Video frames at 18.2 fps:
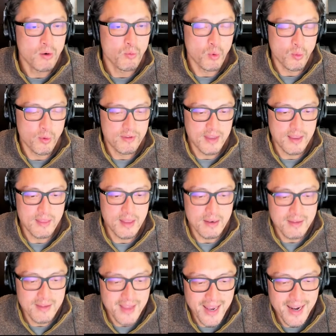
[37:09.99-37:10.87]
we said
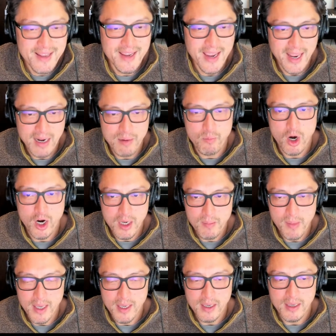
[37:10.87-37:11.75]
that dedicated market
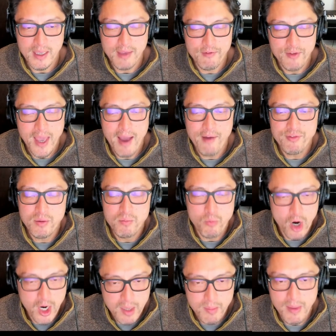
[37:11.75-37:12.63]
making, if you have to
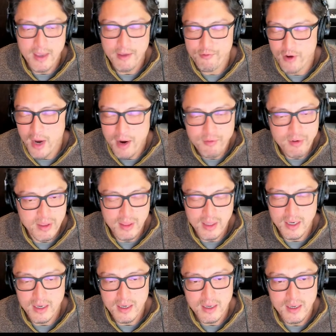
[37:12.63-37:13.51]
market make for
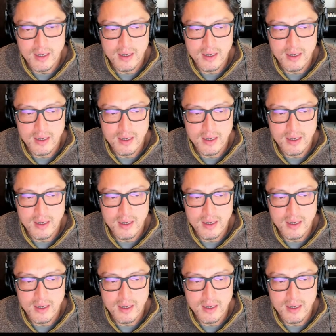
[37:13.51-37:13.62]
everything,